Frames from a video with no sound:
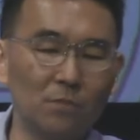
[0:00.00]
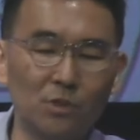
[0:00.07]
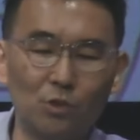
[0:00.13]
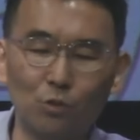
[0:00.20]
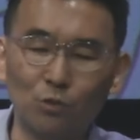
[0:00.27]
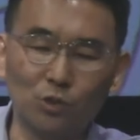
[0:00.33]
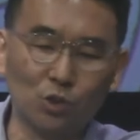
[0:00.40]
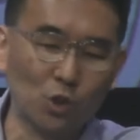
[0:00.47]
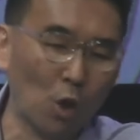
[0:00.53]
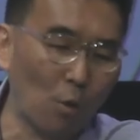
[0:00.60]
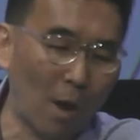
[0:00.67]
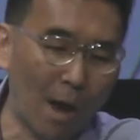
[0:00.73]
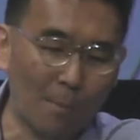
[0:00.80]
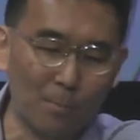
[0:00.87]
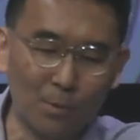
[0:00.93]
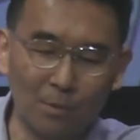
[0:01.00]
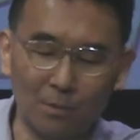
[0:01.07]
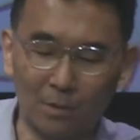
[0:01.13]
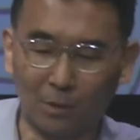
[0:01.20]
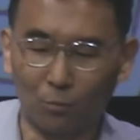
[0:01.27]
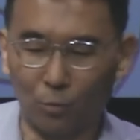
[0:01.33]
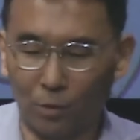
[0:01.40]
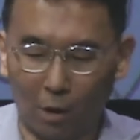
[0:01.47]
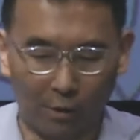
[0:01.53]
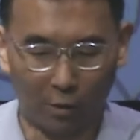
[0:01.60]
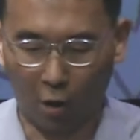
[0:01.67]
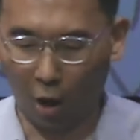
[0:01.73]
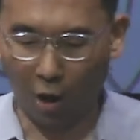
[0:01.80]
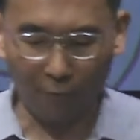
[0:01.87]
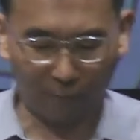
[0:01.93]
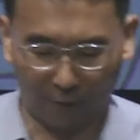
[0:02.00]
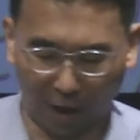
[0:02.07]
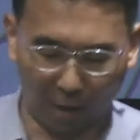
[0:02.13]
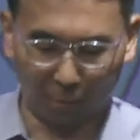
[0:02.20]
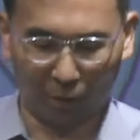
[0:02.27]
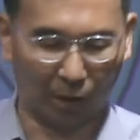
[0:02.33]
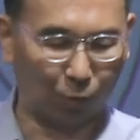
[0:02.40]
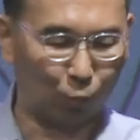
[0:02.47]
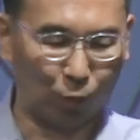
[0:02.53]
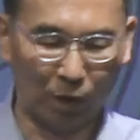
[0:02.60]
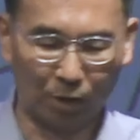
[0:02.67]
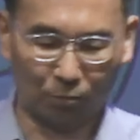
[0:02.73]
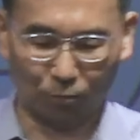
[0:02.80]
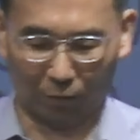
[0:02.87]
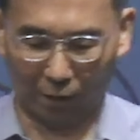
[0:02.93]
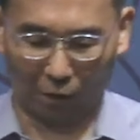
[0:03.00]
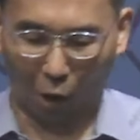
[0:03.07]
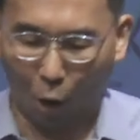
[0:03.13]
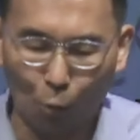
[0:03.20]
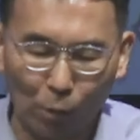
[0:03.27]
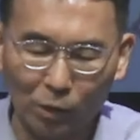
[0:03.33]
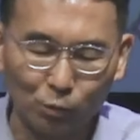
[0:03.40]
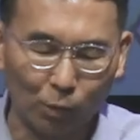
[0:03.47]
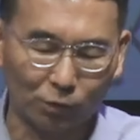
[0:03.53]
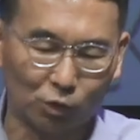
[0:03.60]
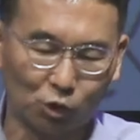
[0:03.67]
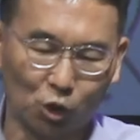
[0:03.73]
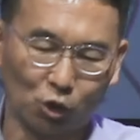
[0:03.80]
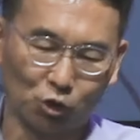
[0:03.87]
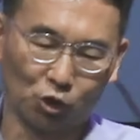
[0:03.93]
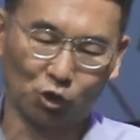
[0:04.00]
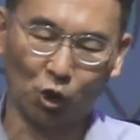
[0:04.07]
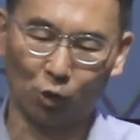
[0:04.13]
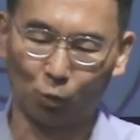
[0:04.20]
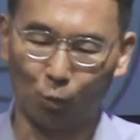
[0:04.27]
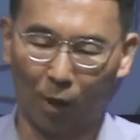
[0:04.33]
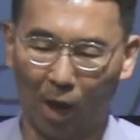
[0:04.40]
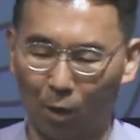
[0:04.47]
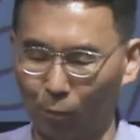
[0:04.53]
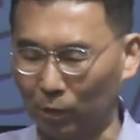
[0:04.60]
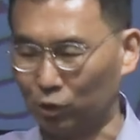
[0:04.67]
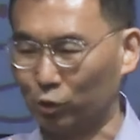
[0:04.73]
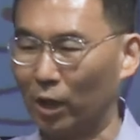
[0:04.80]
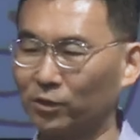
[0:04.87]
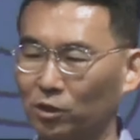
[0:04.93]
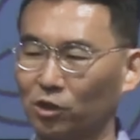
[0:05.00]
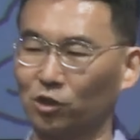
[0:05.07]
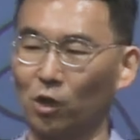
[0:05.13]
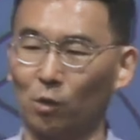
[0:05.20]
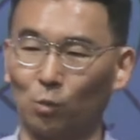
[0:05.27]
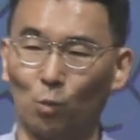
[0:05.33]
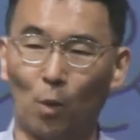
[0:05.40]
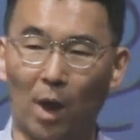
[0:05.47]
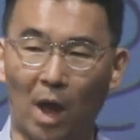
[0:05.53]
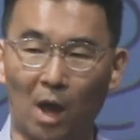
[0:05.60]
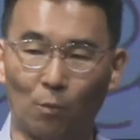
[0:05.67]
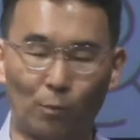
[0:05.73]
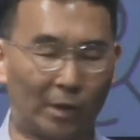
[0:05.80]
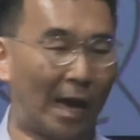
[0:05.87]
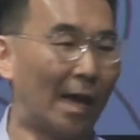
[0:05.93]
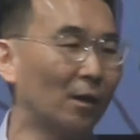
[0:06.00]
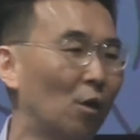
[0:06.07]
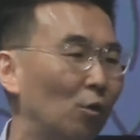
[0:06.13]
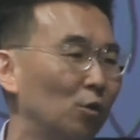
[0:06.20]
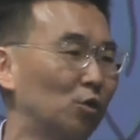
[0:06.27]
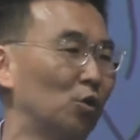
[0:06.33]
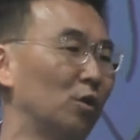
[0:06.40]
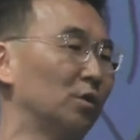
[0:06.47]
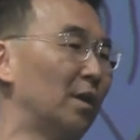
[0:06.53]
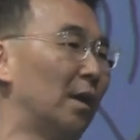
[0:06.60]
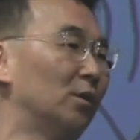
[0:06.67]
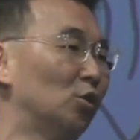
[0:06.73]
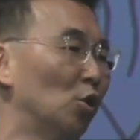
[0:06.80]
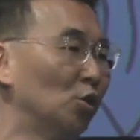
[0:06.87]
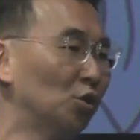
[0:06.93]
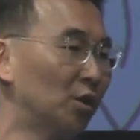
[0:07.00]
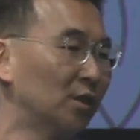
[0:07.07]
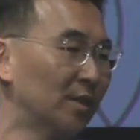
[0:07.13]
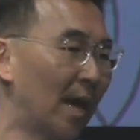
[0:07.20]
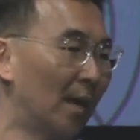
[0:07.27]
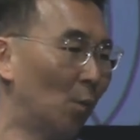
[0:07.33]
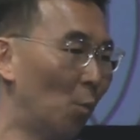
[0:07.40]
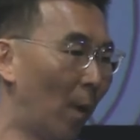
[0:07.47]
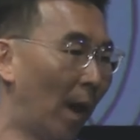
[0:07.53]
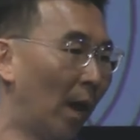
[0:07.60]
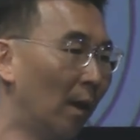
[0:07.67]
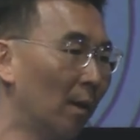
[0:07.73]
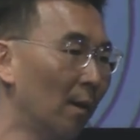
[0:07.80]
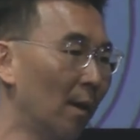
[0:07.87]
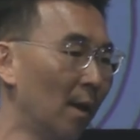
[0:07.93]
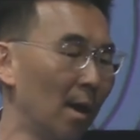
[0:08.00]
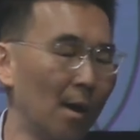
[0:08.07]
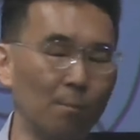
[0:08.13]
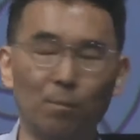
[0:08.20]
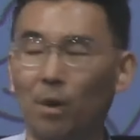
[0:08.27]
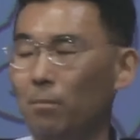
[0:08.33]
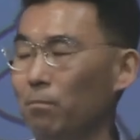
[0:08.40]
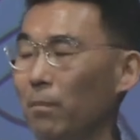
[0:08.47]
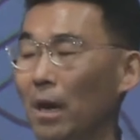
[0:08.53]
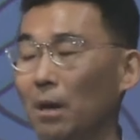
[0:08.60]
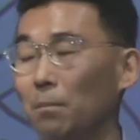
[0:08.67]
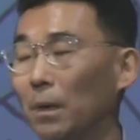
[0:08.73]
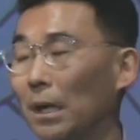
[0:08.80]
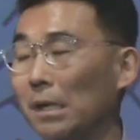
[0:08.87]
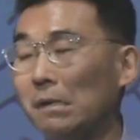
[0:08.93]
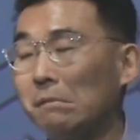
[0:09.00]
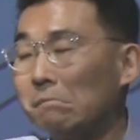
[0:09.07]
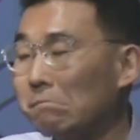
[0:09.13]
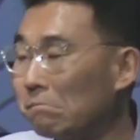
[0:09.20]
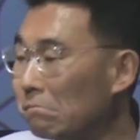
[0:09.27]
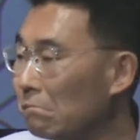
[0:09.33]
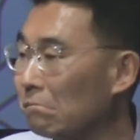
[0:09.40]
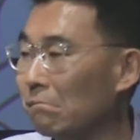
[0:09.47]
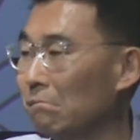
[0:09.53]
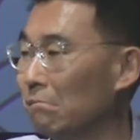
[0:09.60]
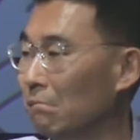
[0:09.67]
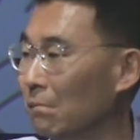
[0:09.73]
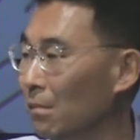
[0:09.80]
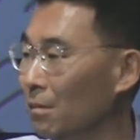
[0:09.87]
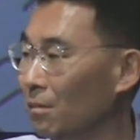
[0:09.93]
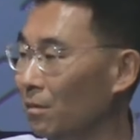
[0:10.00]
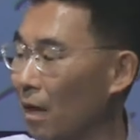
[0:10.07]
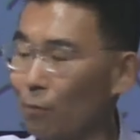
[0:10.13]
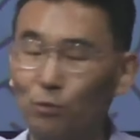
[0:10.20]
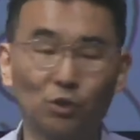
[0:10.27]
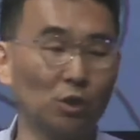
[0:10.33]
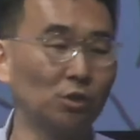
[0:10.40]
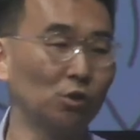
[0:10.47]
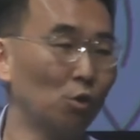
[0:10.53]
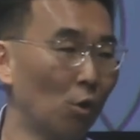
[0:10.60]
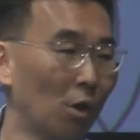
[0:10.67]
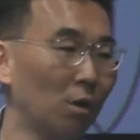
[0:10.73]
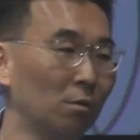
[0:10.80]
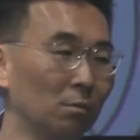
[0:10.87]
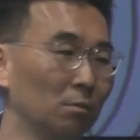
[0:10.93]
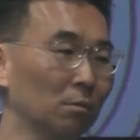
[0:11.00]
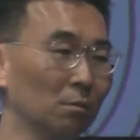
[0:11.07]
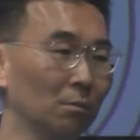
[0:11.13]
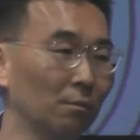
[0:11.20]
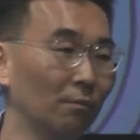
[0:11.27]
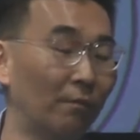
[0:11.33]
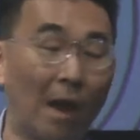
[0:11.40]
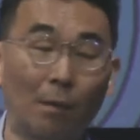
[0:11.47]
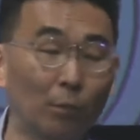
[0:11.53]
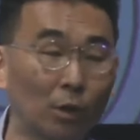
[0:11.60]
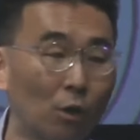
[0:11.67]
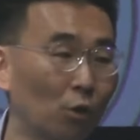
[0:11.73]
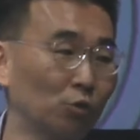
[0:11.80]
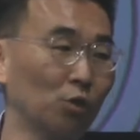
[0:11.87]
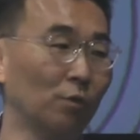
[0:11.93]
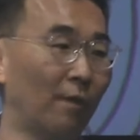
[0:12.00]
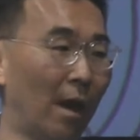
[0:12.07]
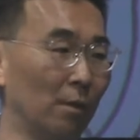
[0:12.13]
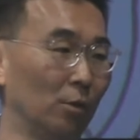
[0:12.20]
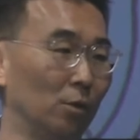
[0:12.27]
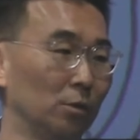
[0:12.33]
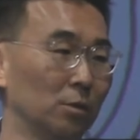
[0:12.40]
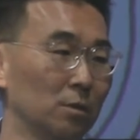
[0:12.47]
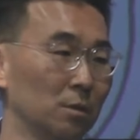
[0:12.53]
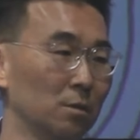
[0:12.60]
you show up in our family we like always went to church a certain way we dressed a certain way we got to go to a certain kind of church this kind of way but maybe that was just your family culture and values